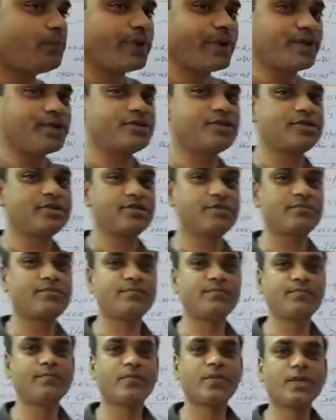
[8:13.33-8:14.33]
print.
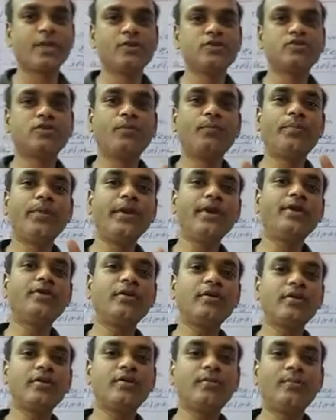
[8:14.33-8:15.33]
So
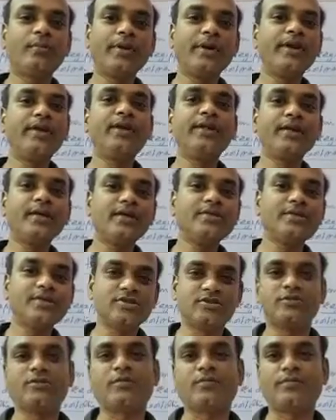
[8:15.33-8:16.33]
printing is a
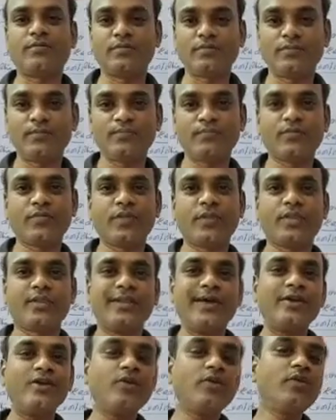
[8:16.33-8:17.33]
job
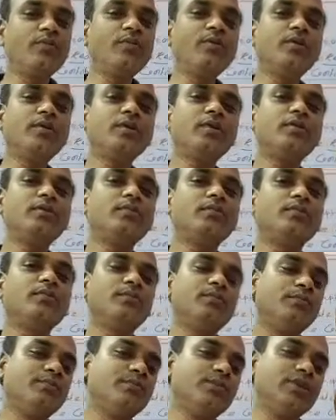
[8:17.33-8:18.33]
that will be
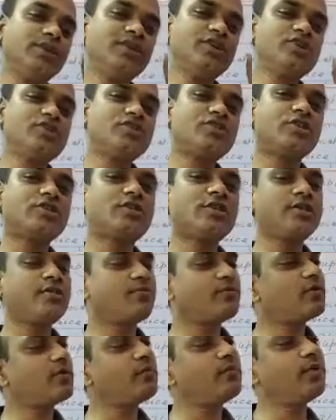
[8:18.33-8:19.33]
instructed
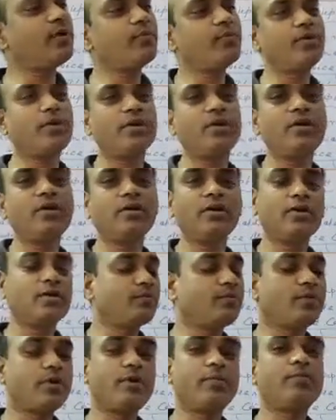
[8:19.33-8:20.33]
from memory,
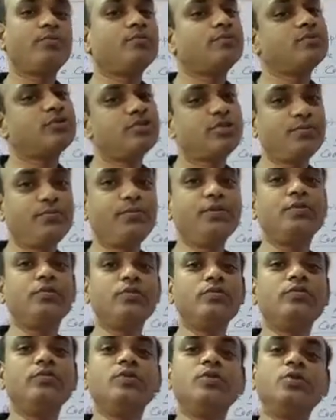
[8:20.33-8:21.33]
from
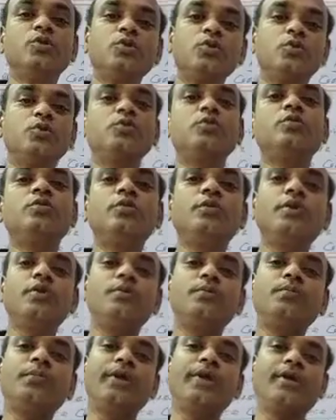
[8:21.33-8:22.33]
CPU to
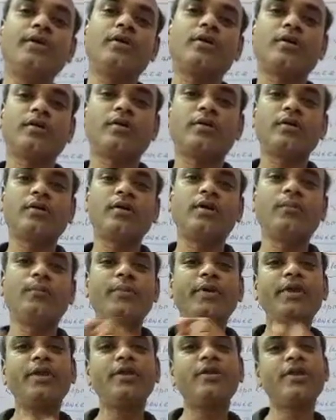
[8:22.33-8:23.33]
printer.
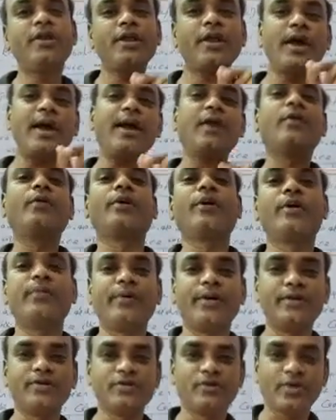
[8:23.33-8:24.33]
Printer is a hardware
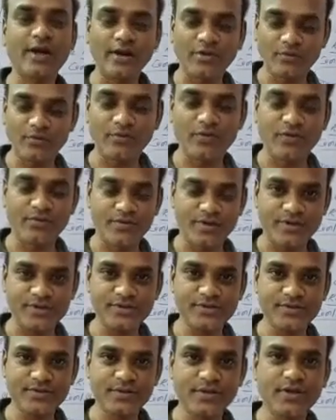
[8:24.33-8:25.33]
device or output
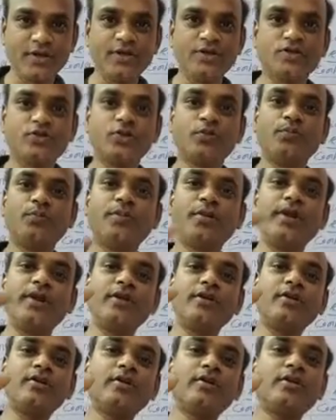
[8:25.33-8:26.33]
device. So
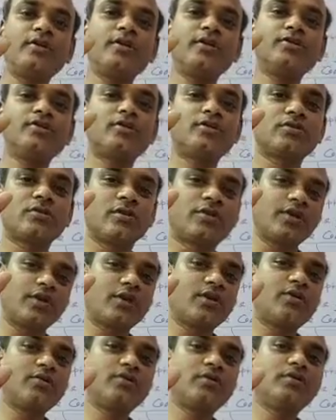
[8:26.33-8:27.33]
printer is
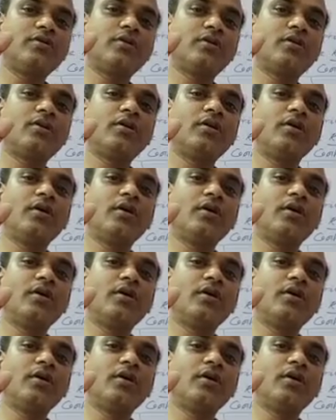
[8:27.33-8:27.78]
connected with the